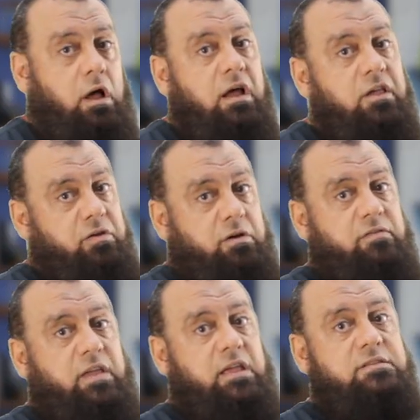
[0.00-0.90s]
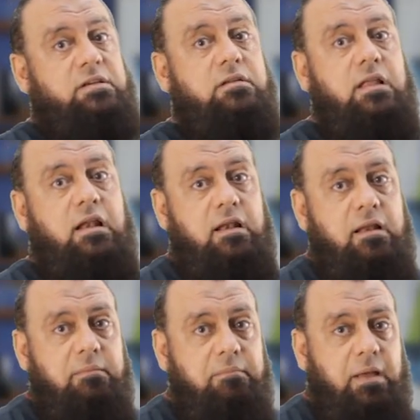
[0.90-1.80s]
either the internal
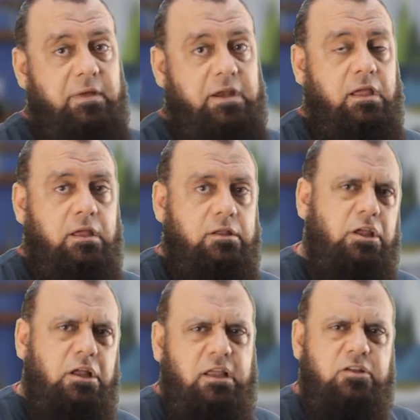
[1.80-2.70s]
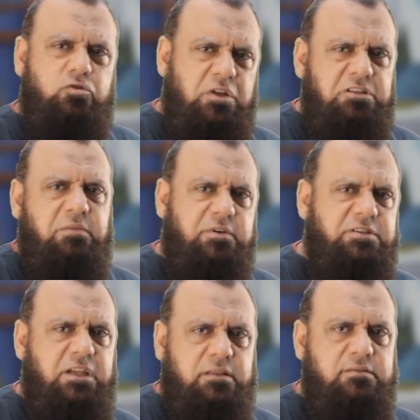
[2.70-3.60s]
mammary, nearly
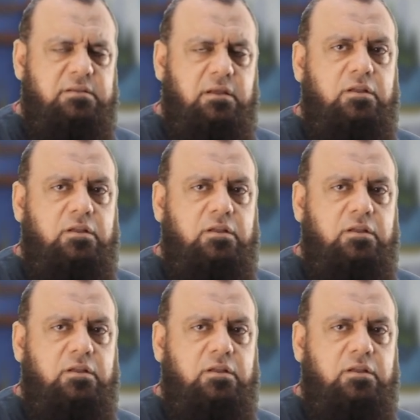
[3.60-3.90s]
20%,